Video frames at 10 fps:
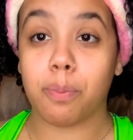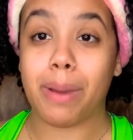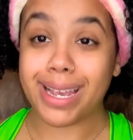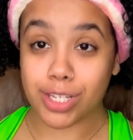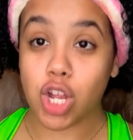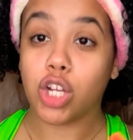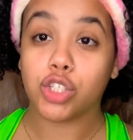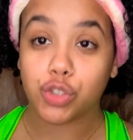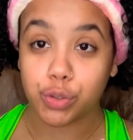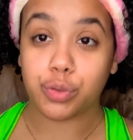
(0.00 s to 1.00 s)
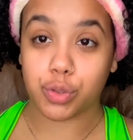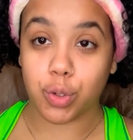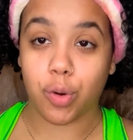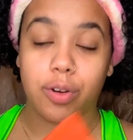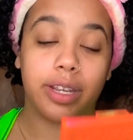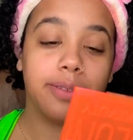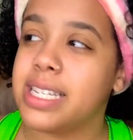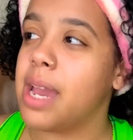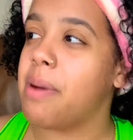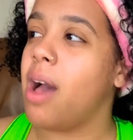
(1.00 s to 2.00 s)
Based on a true story.
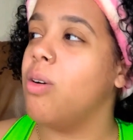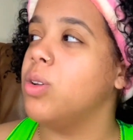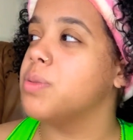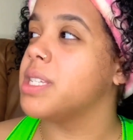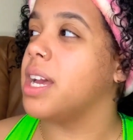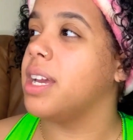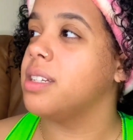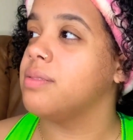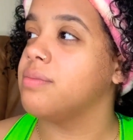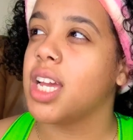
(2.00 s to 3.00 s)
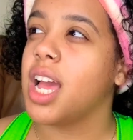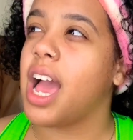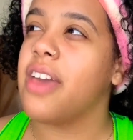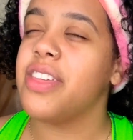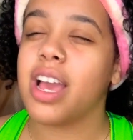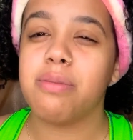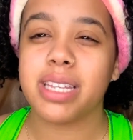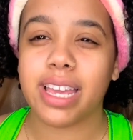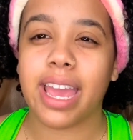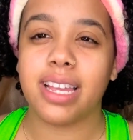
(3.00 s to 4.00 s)
Damn, how old was I? I think I was
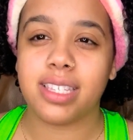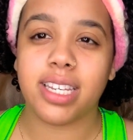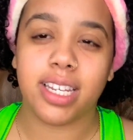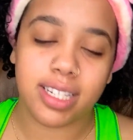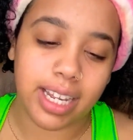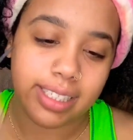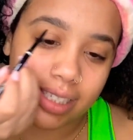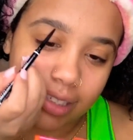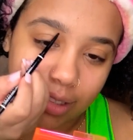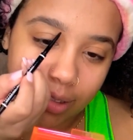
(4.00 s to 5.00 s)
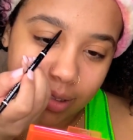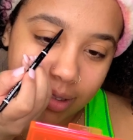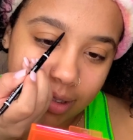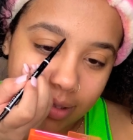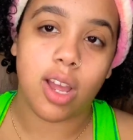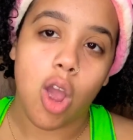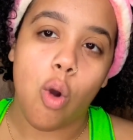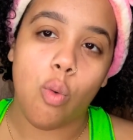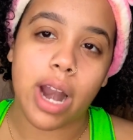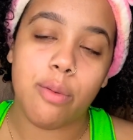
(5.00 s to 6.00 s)
like 18, 19 years old
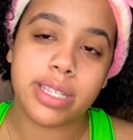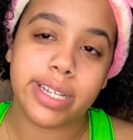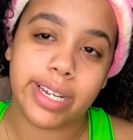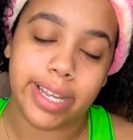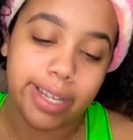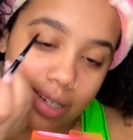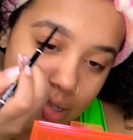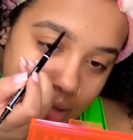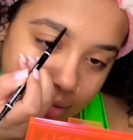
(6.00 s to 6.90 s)
when I was an idiot.